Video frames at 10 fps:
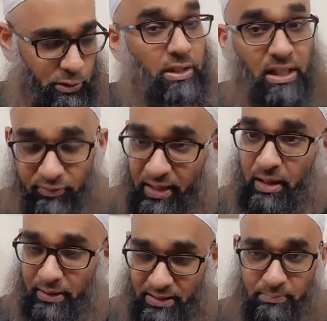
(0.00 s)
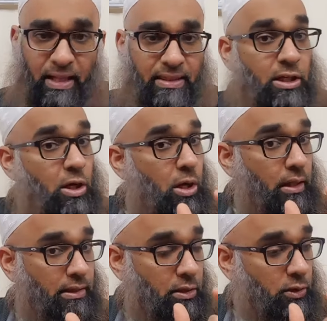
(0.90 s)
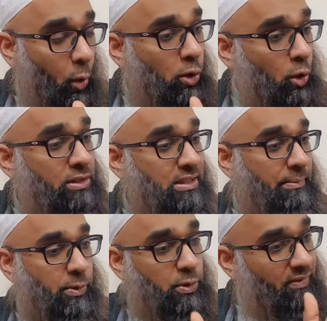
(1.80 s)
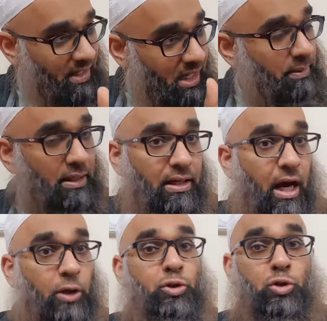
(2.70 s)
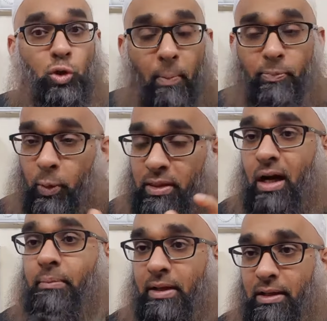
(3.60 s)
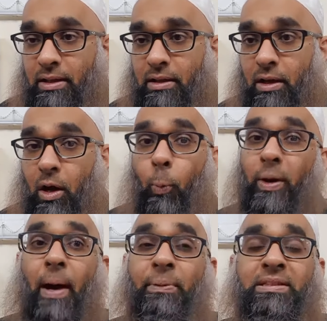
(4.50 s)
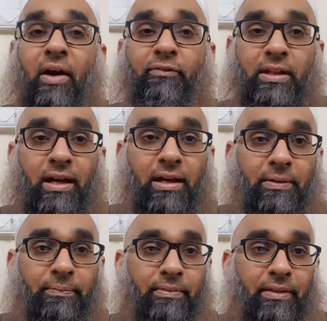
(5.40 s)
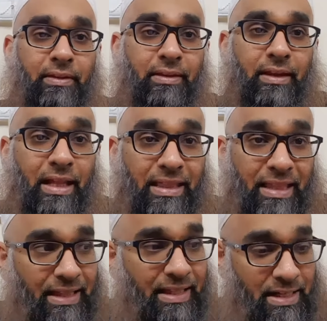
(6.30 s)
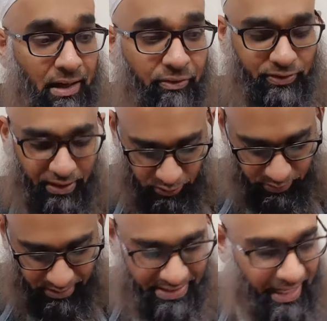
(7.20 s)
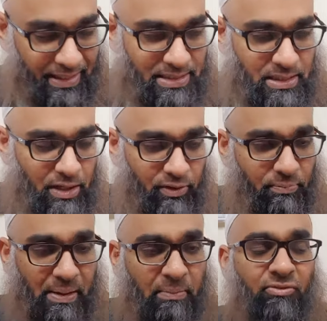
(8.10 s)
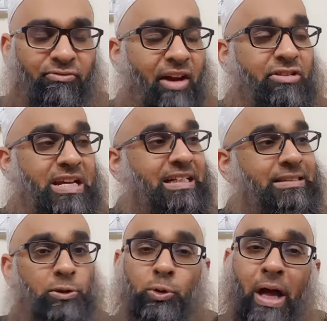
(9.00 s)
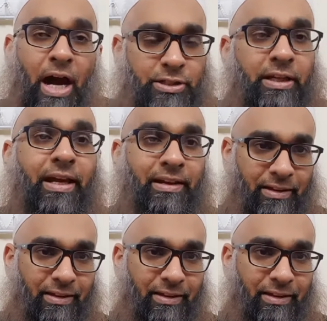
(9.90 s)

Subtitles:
To leave an amal is a bad thing. The whole concept is when you have an amal and you stop doing the amal, what happens after that? That the nafs and your desires become very reluctant to do action again.